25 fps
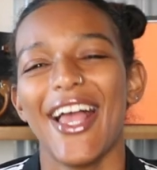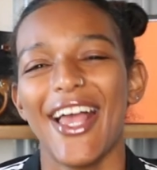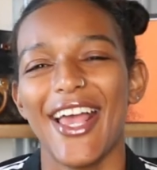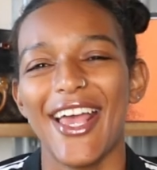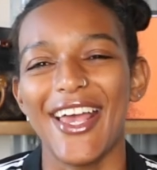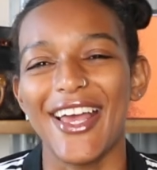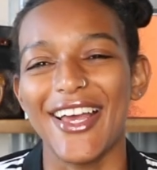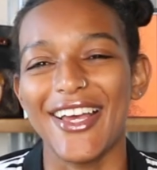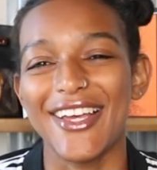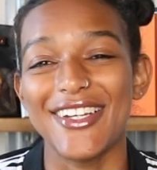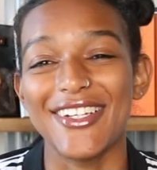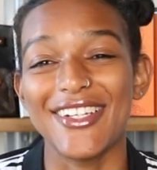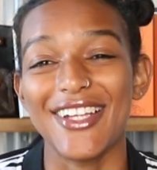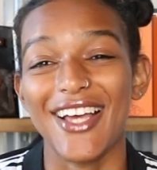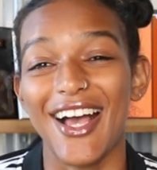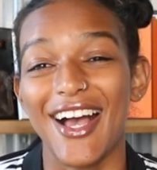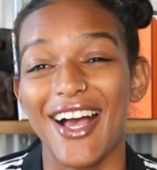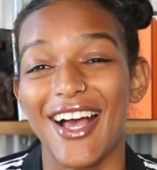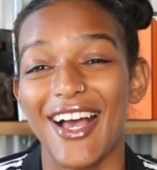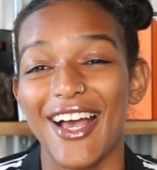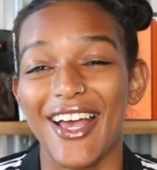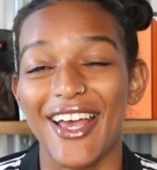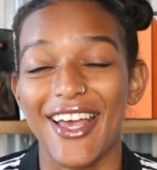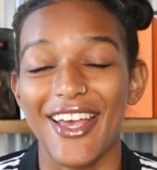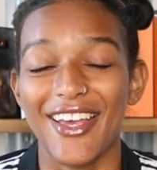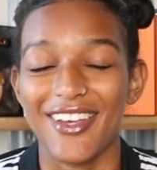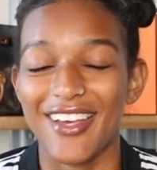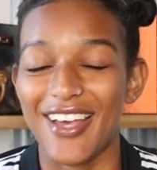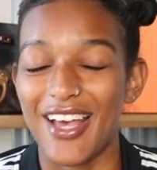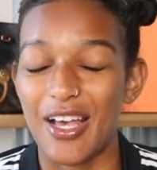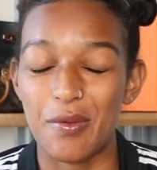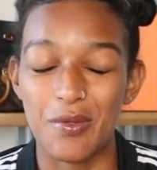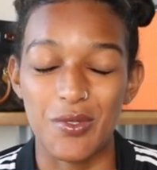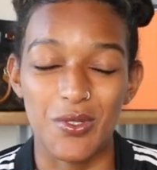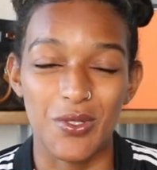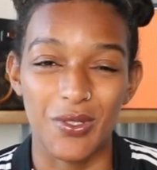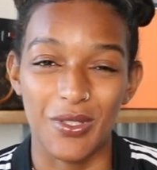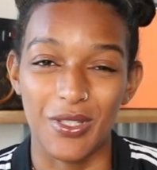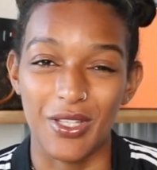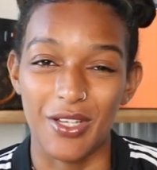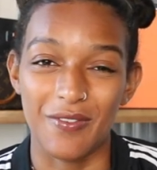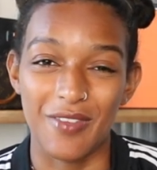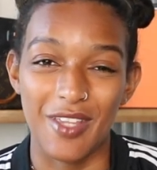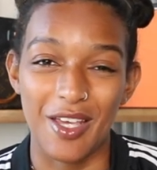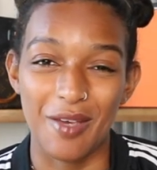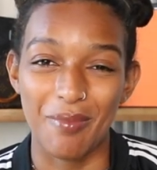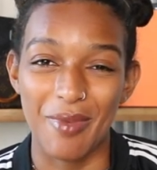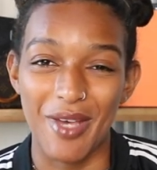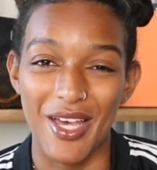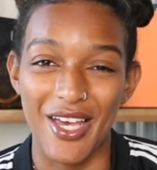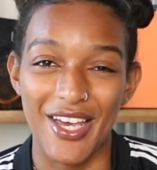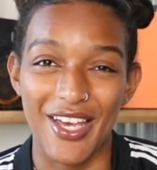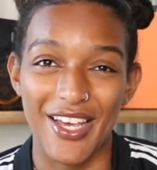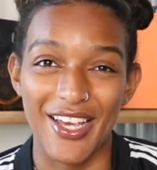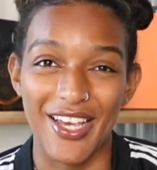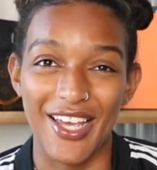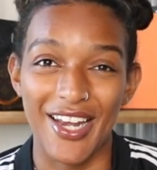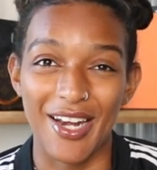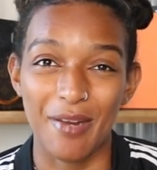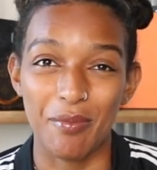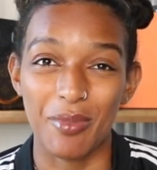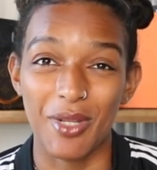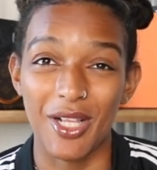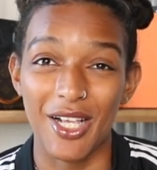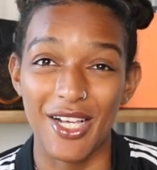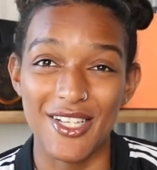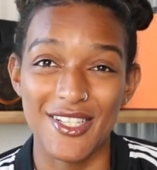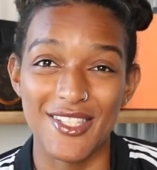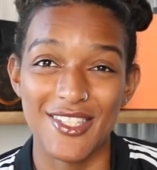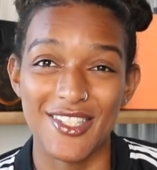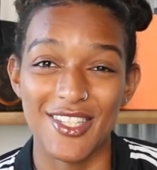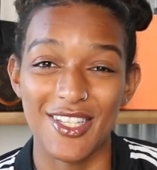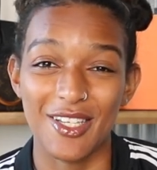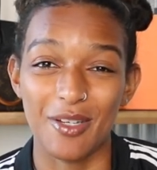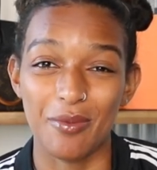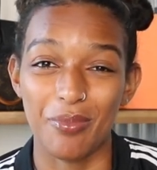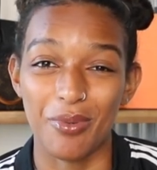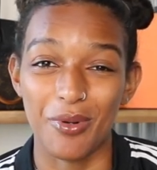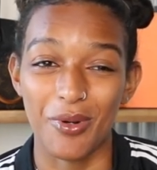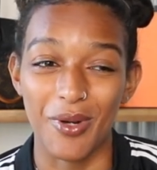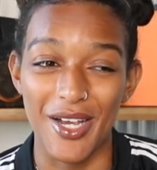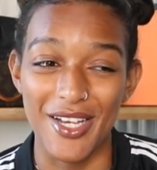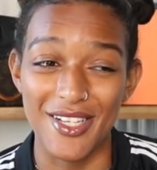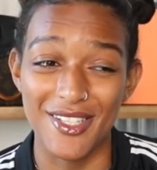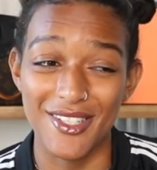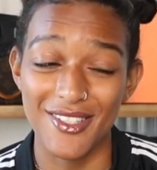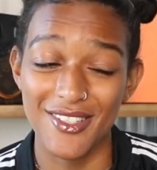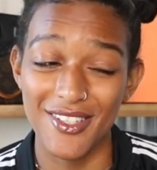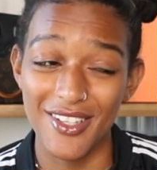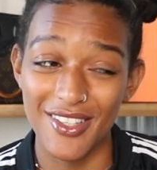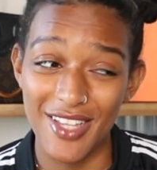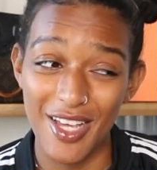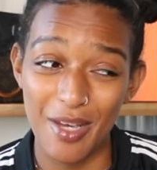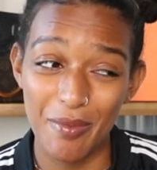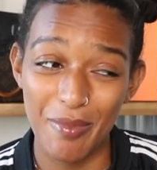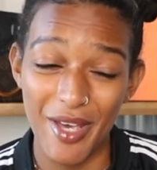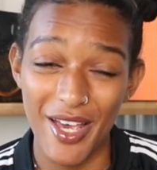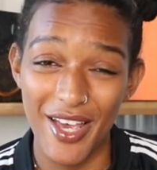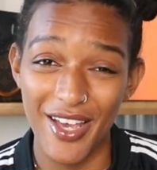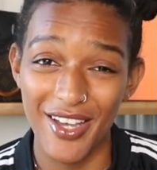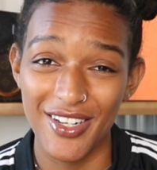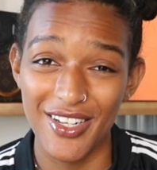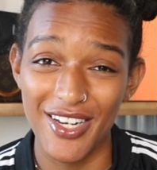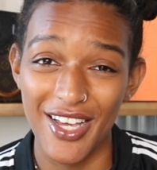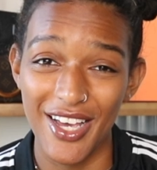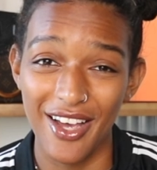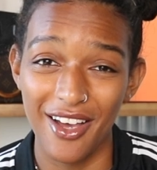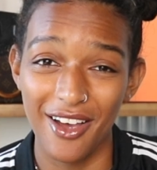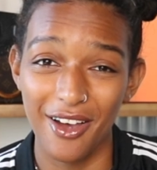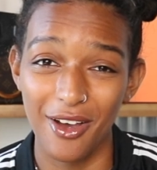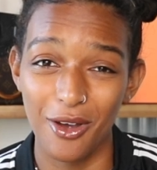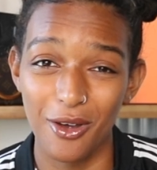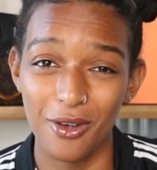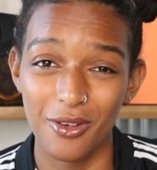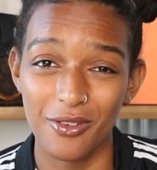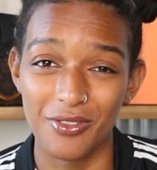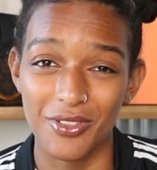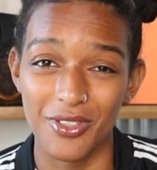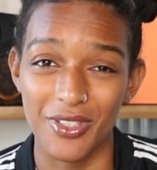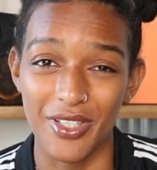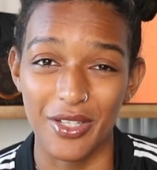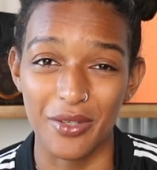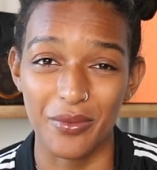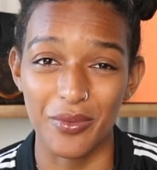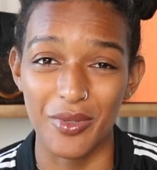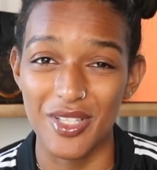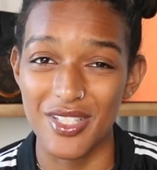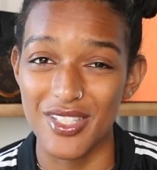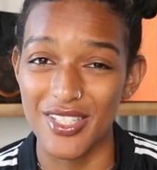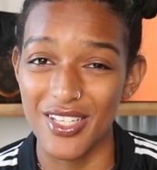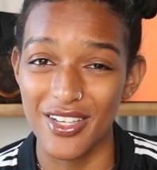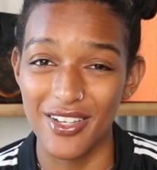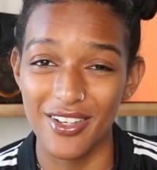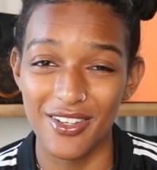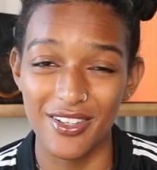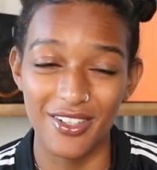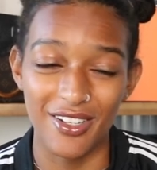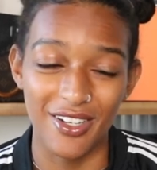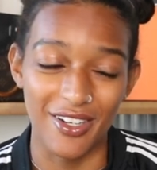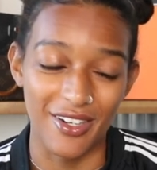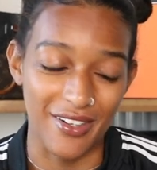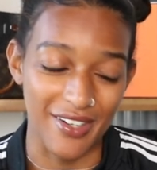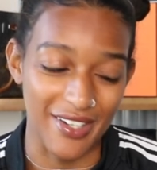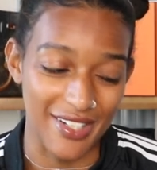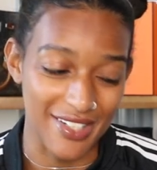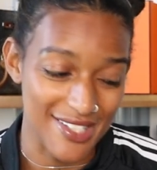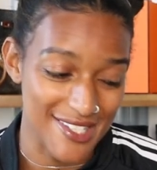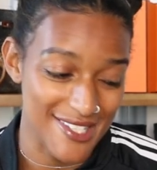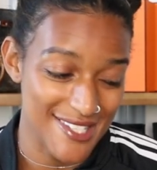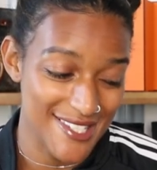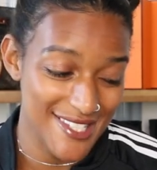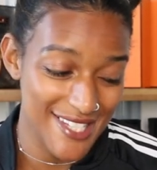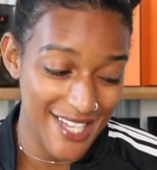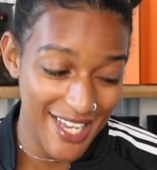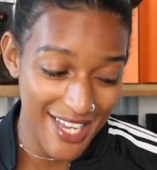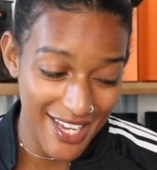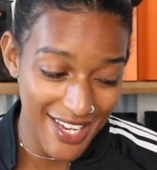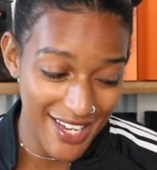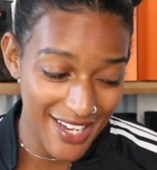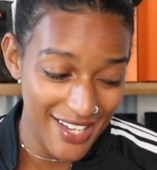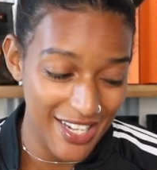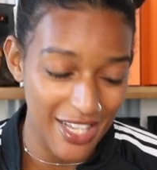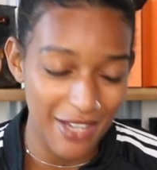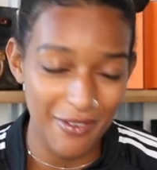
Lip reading: And I absolutely love that bag, and plus the prices on that bag now for like resale are insane.